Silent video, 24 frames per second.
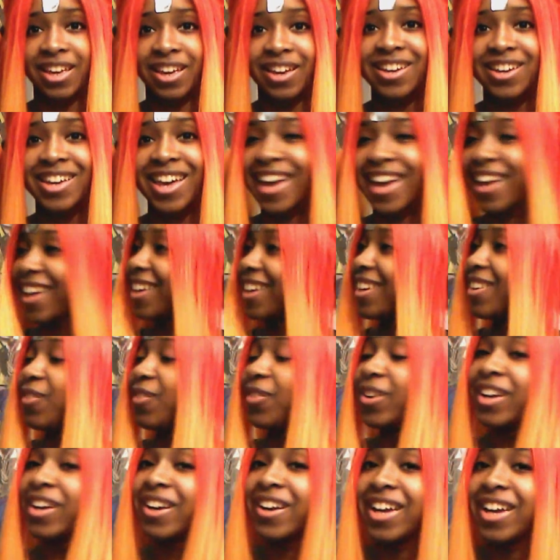Okay,
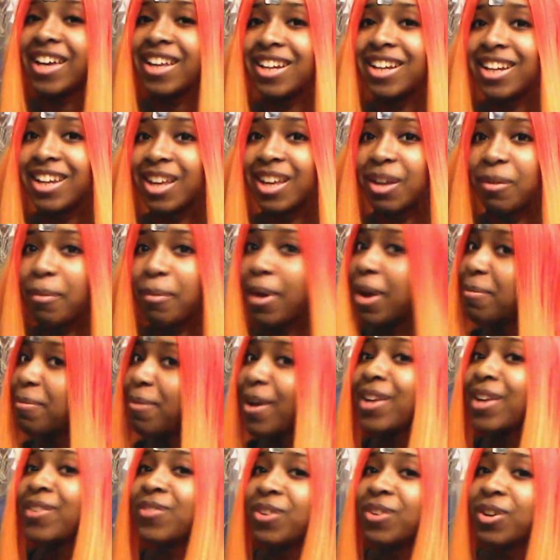we're in my
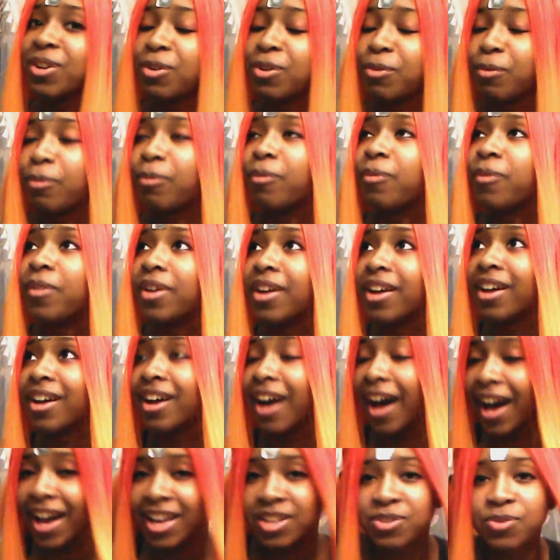bedroom,
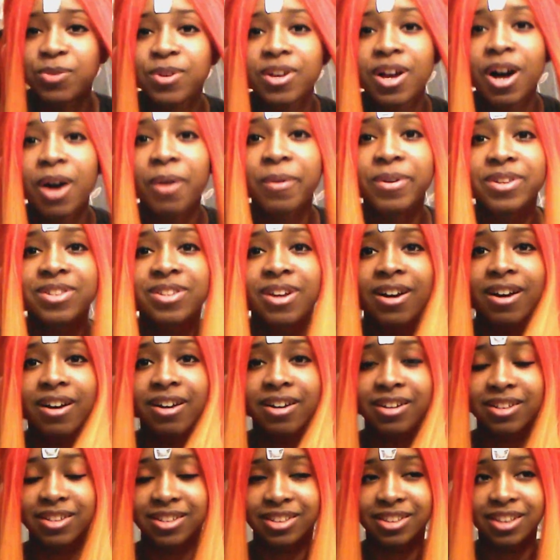as we always
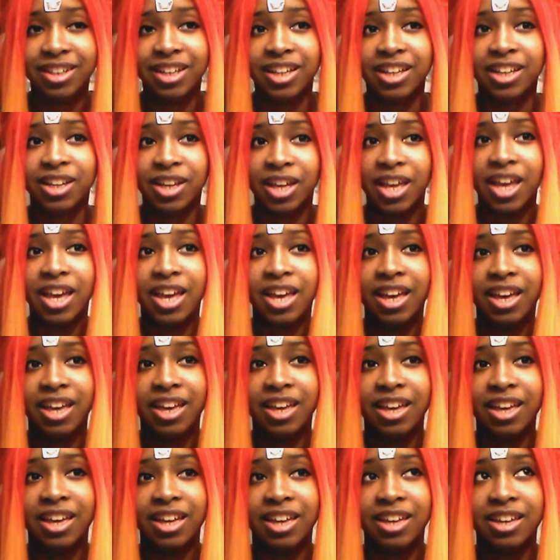are.
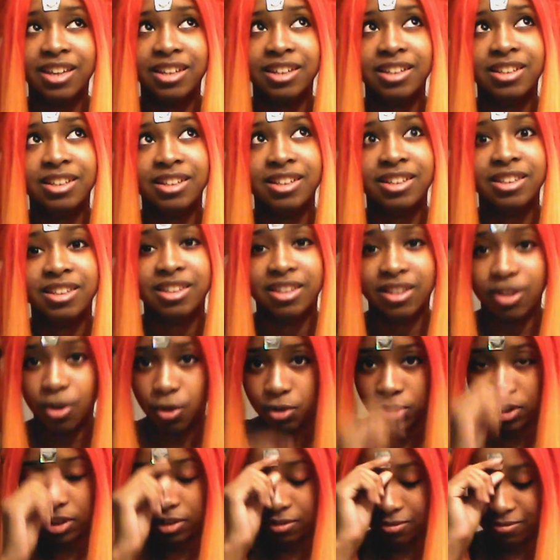And
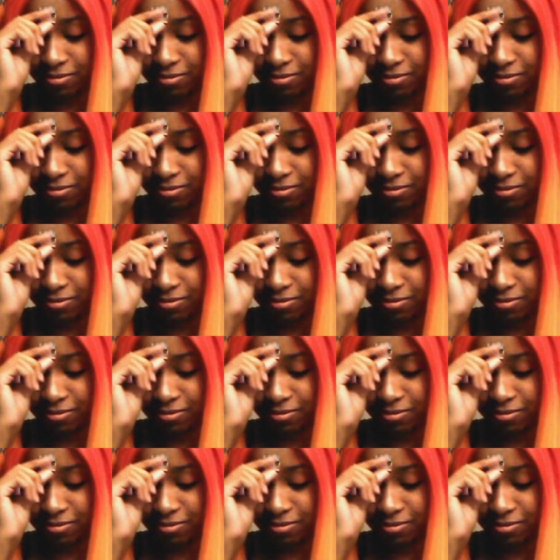hold